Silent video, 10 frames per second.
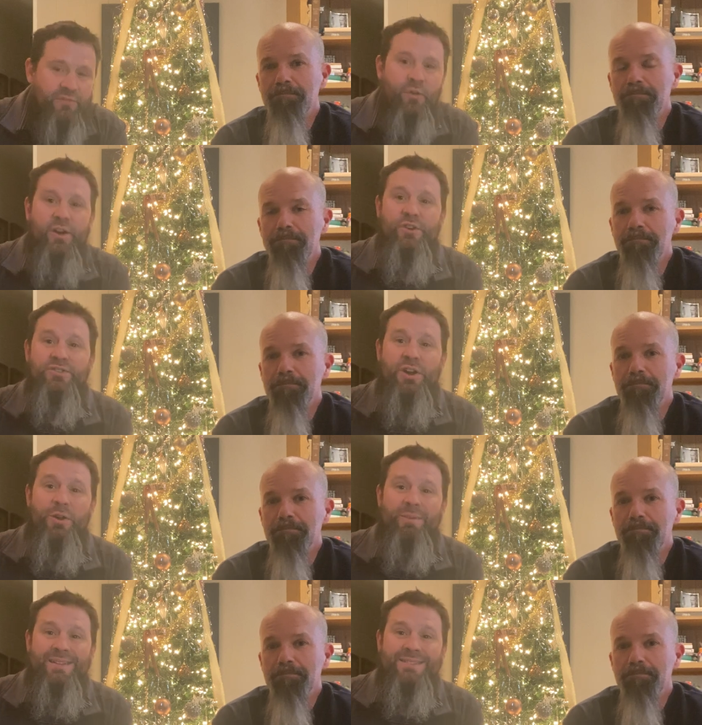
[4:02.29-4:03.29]
Speaker 1: for your
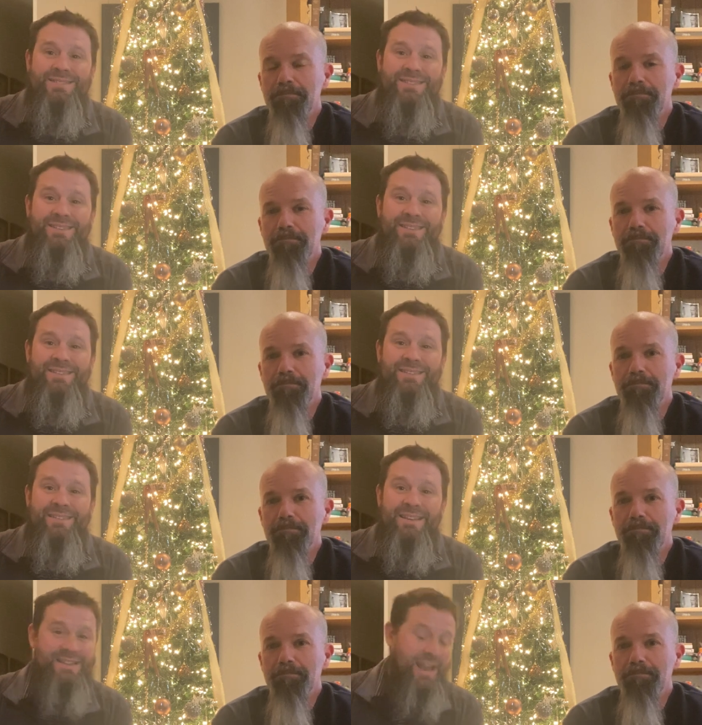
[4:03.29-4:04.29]
sermons?
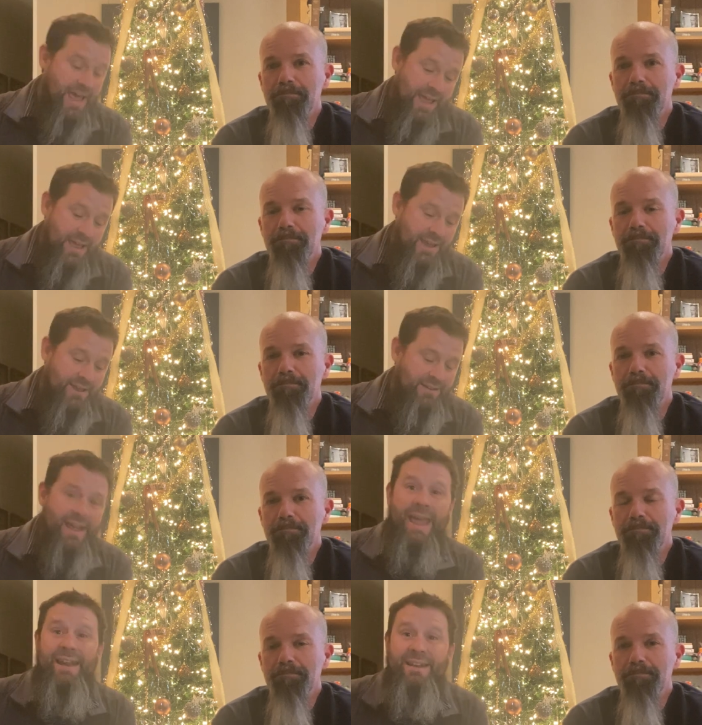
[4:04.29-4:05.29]
Is it A,
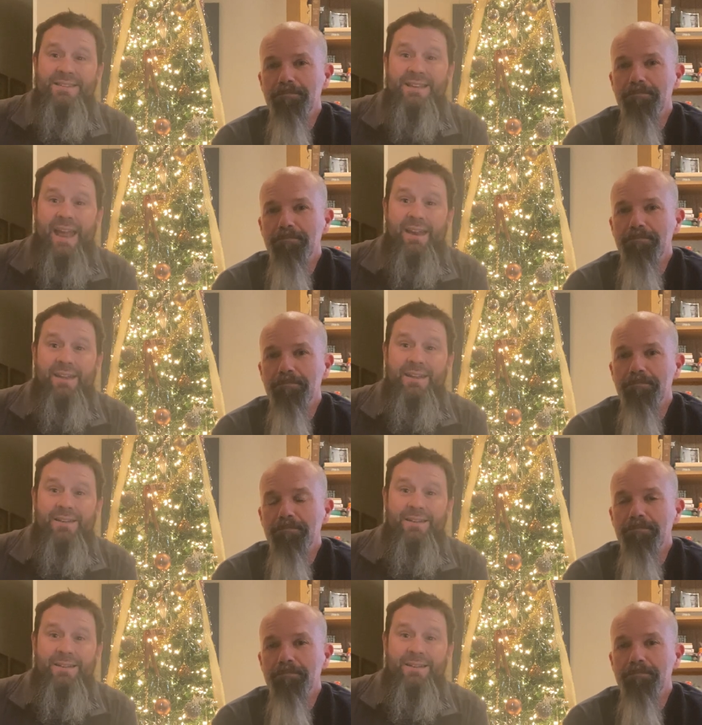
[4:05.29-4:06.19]
Andy Stanley,